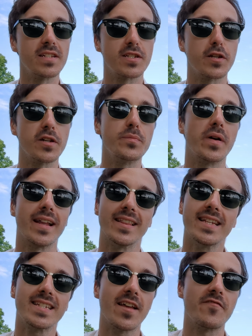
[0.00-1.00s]
good, but at
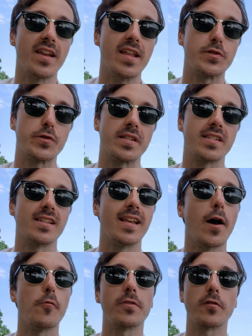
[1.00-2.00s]
least have an interest.
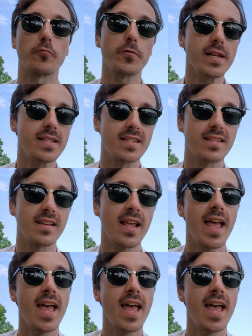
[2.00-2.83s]
Now with a reason,